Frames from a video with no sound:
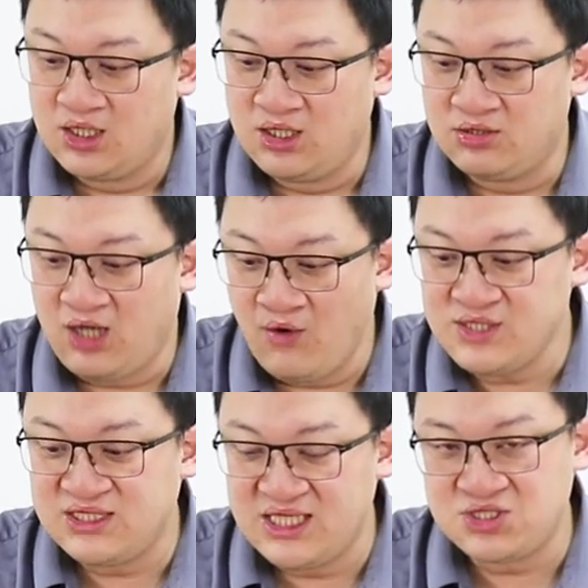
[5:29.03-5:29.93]
you
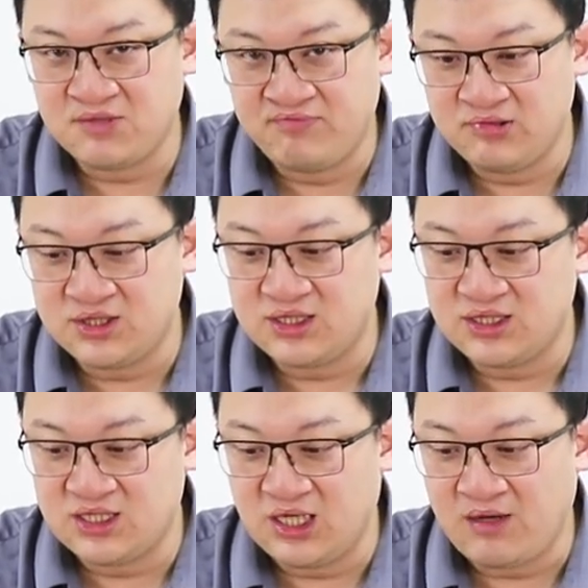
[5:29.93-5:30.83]
always need to put
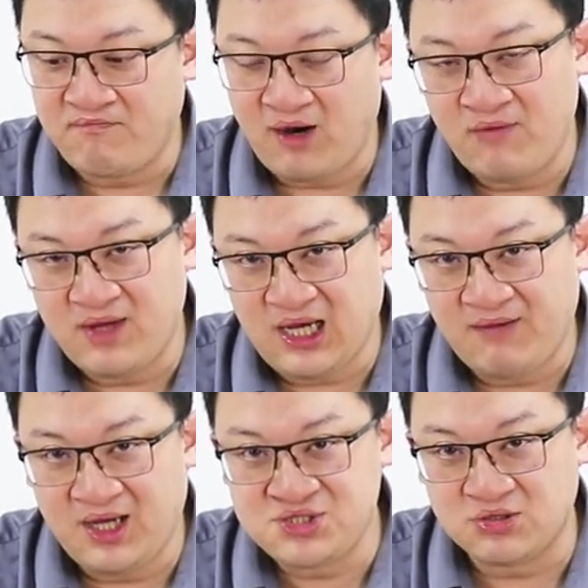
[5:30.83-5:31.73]
the power backup
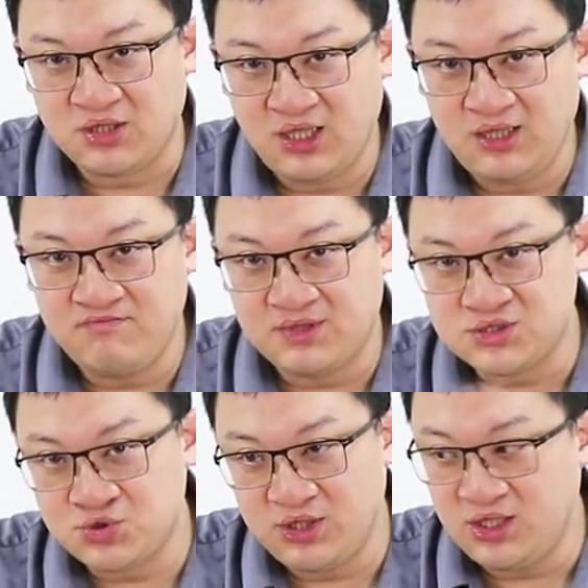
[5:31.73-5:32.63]
module in
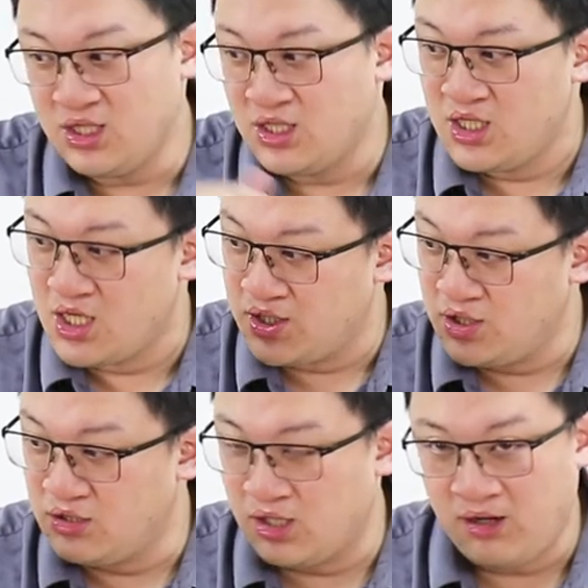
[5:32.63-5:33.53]
between
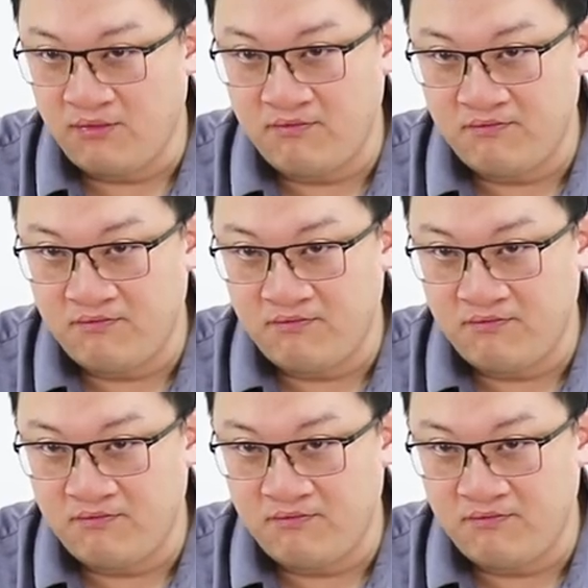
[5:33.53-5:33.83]
your